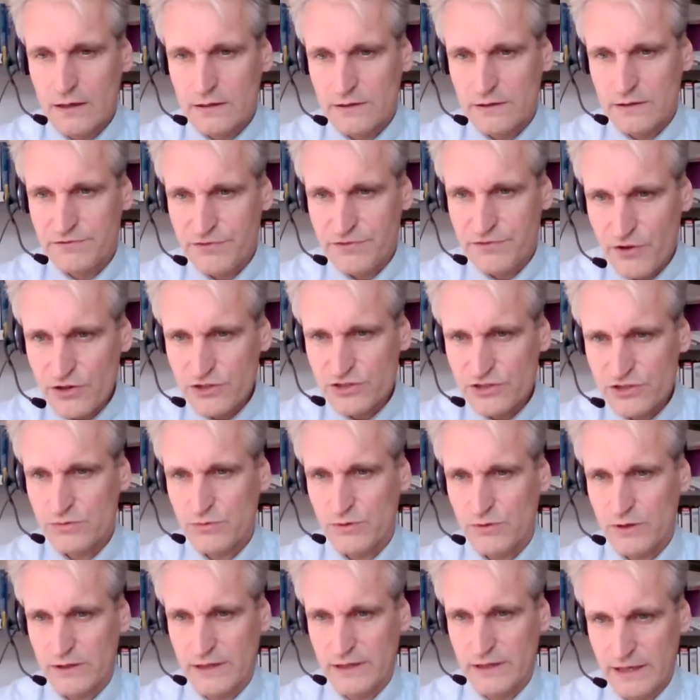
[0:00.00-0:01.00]
The first
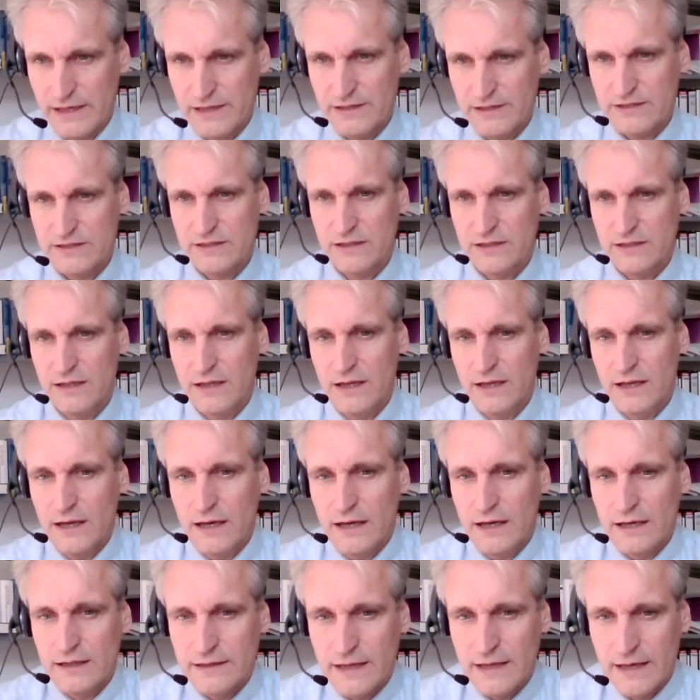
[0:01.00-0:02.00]
one is
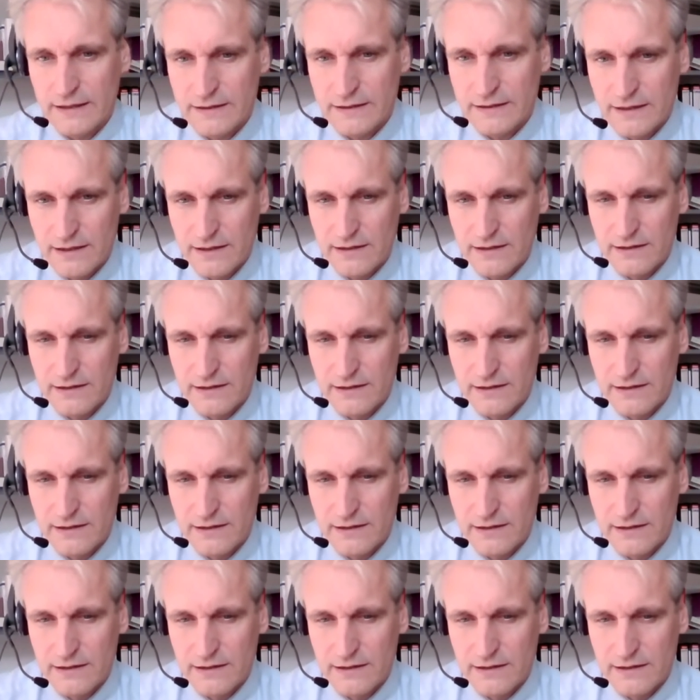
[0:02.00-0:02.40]
that